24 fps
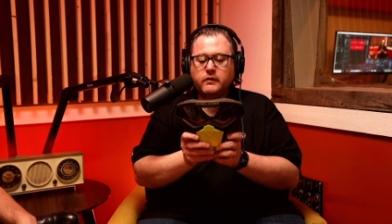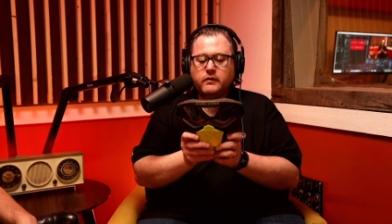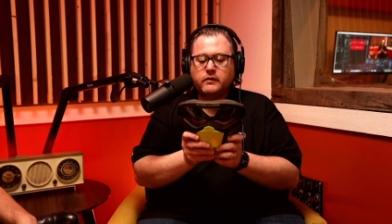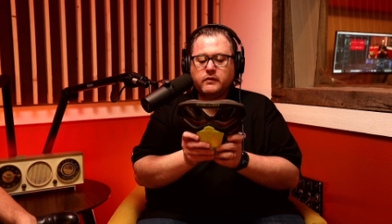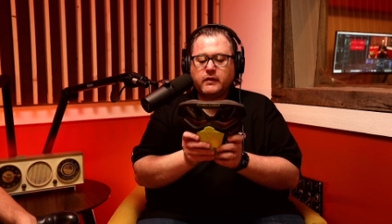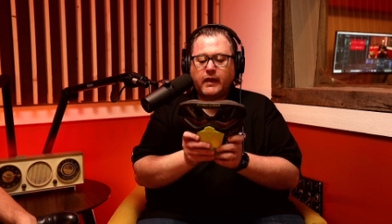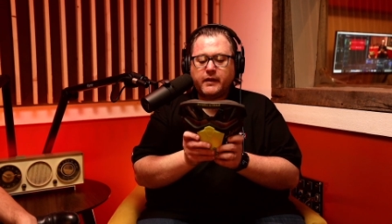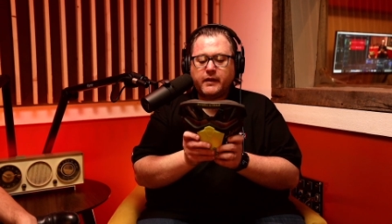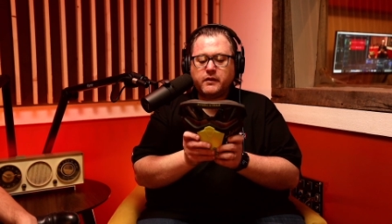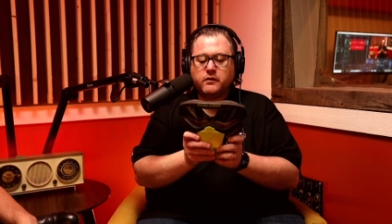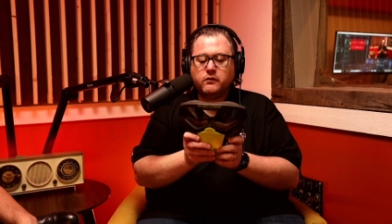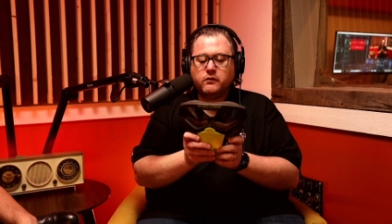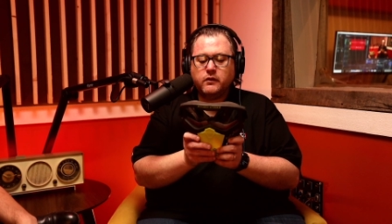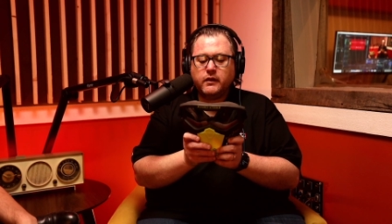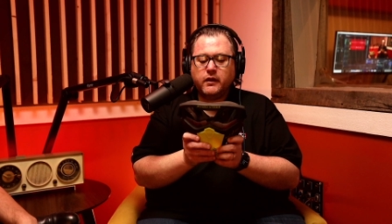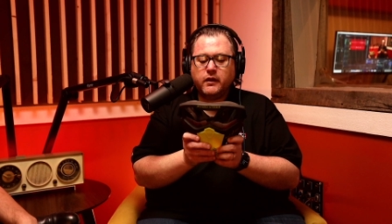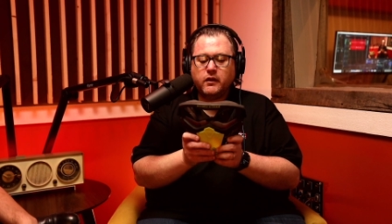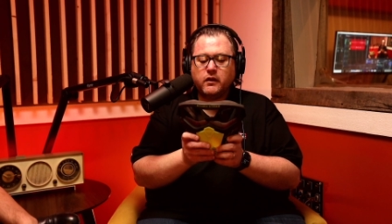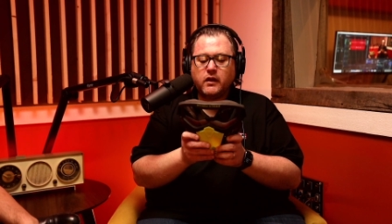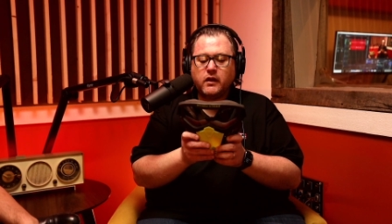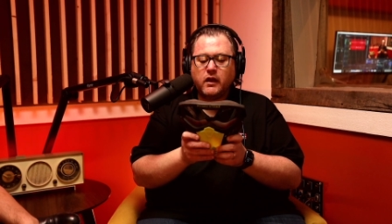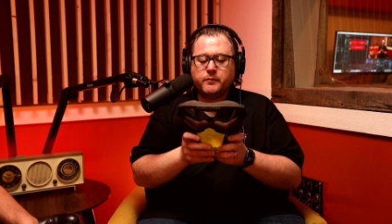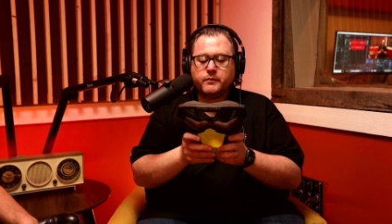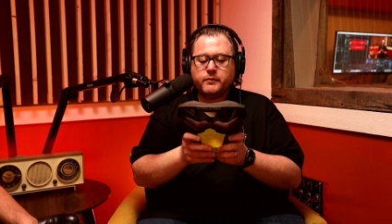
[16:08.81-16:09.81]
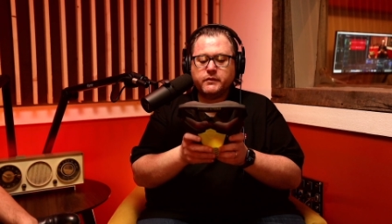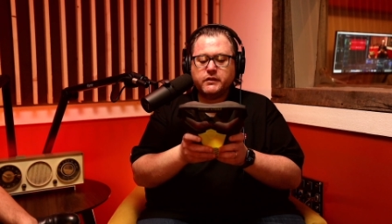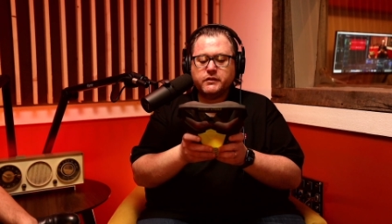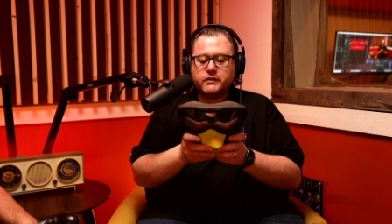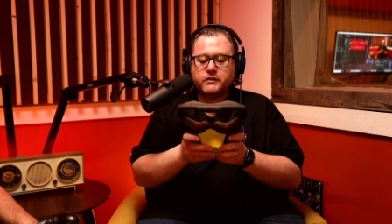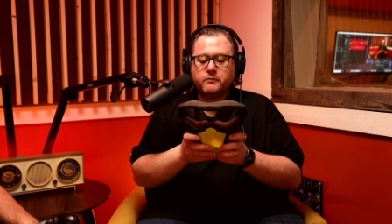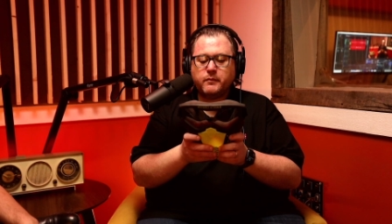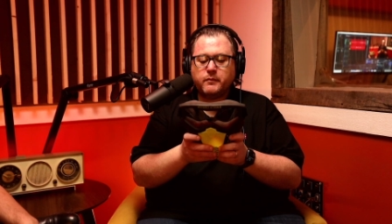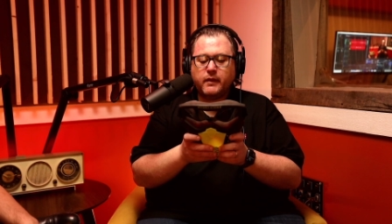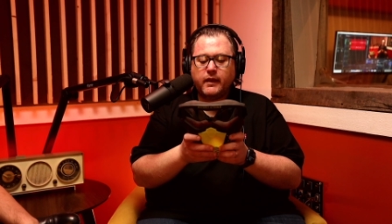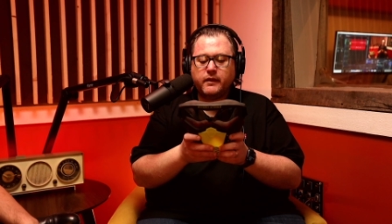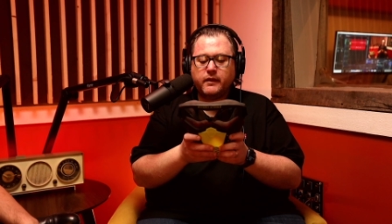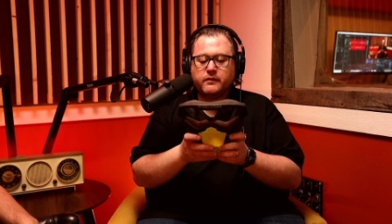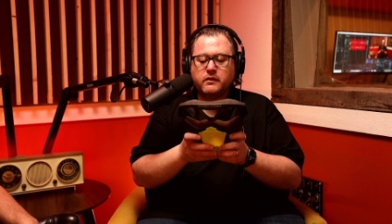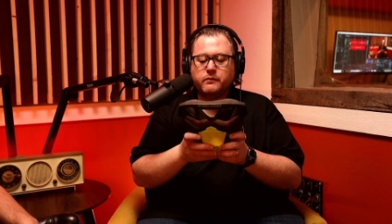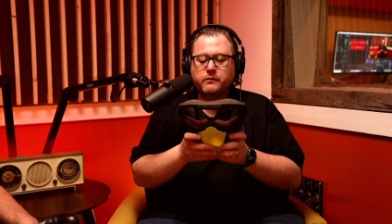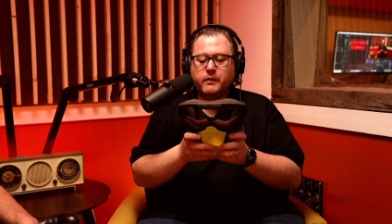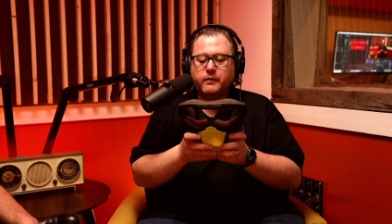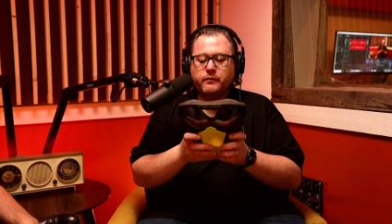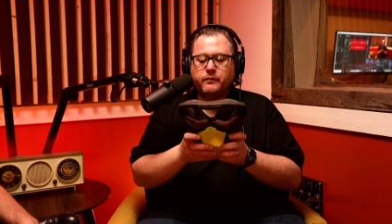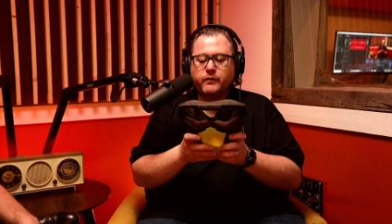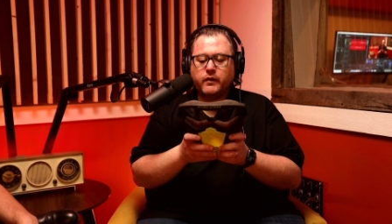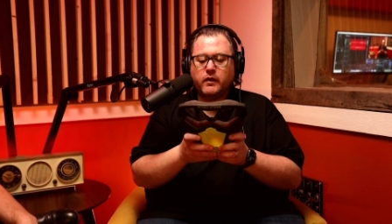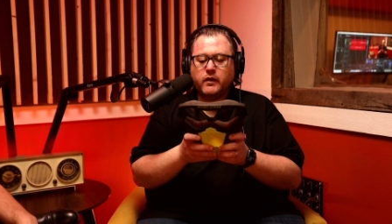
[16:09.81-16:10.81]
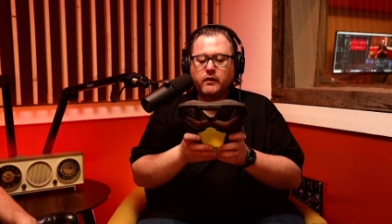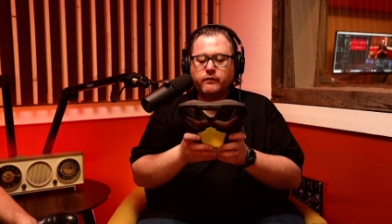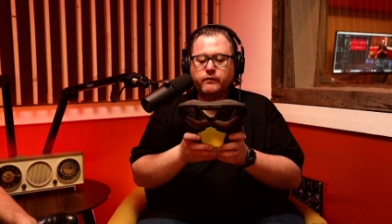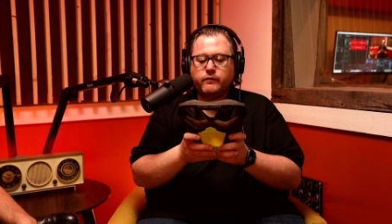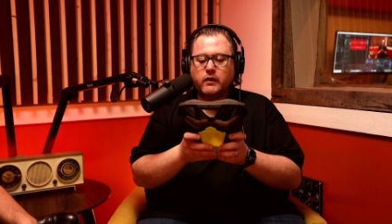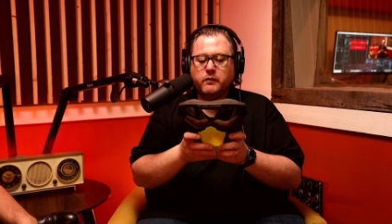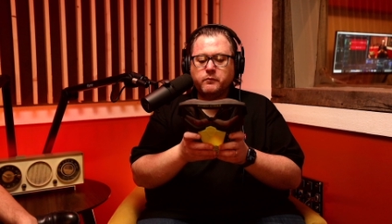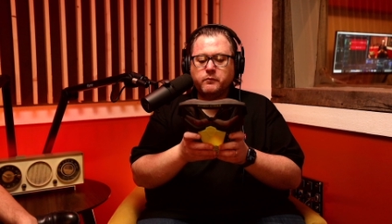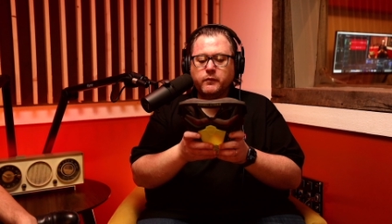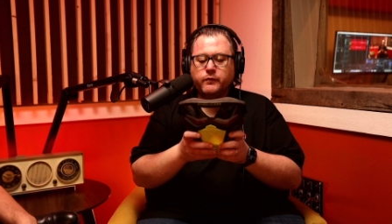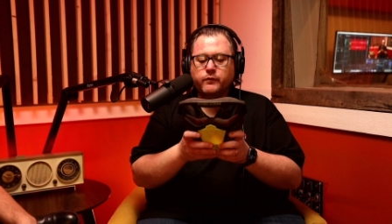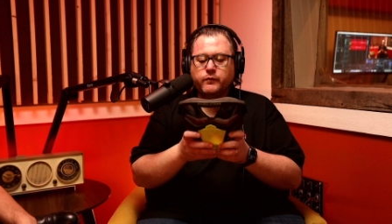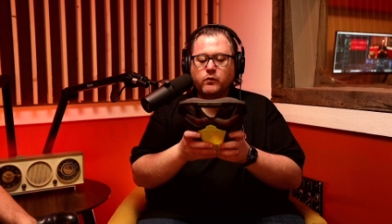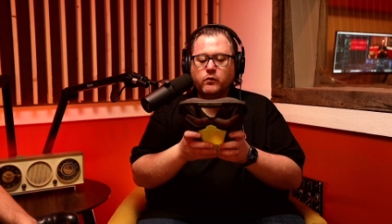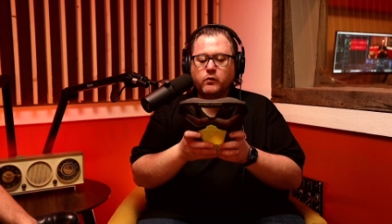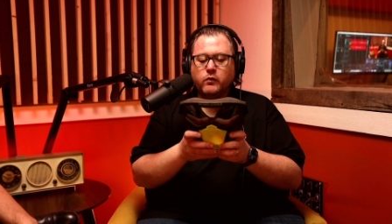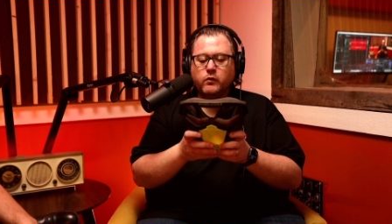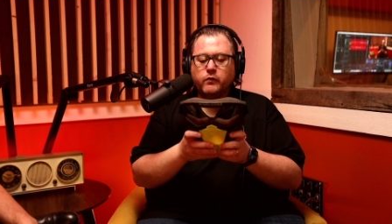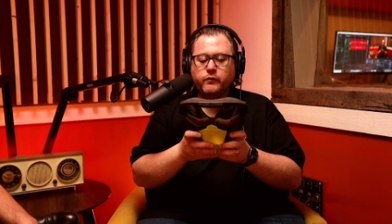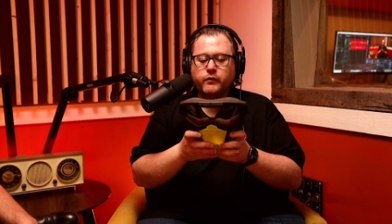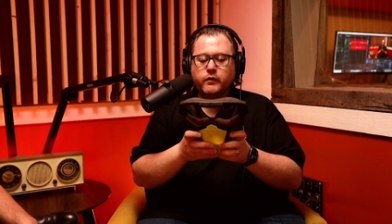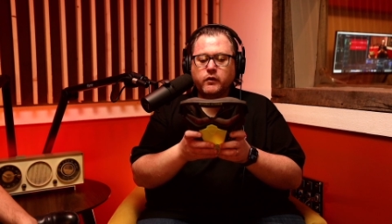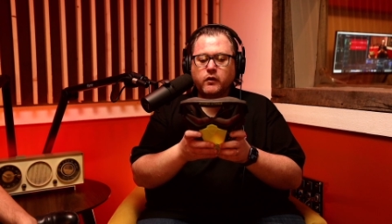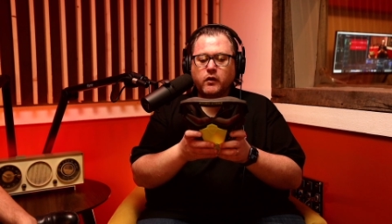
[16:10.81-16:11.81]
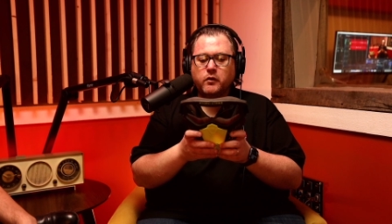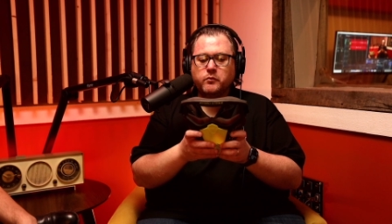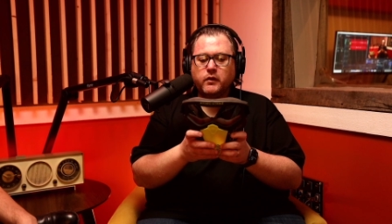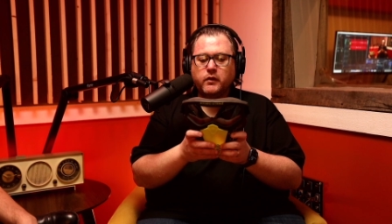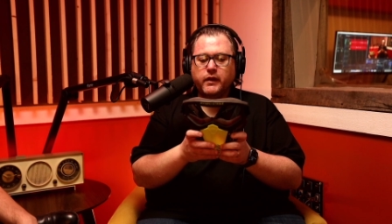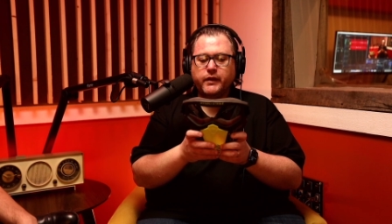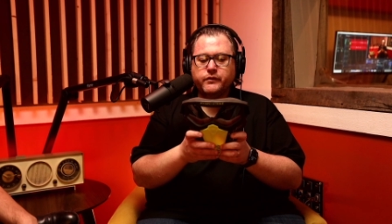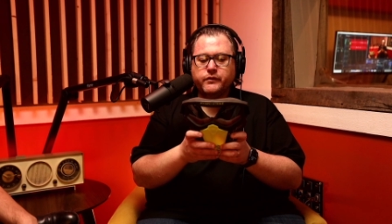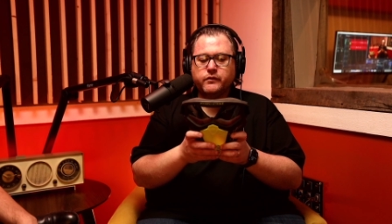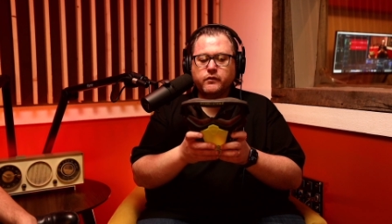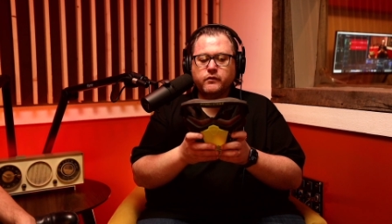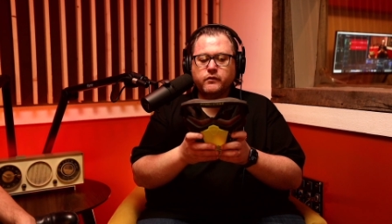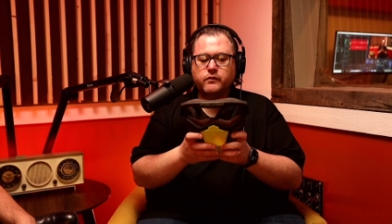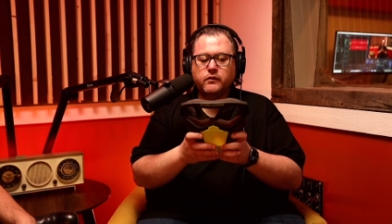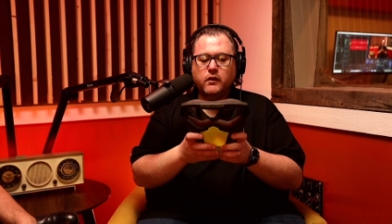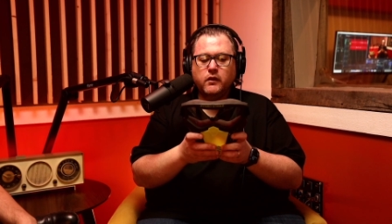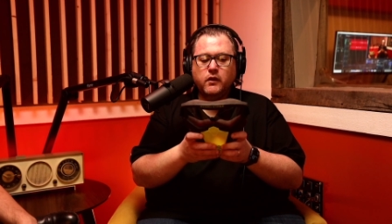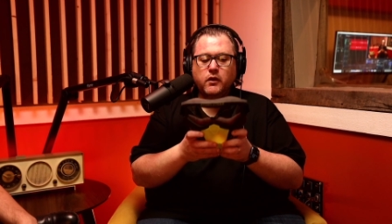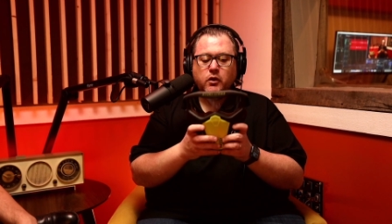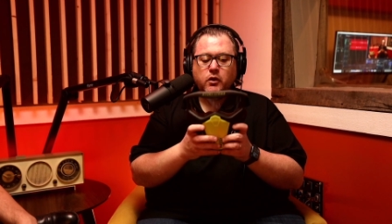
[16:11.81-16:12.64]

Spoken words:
tactical gear competition mask that we've done before for dart blasters.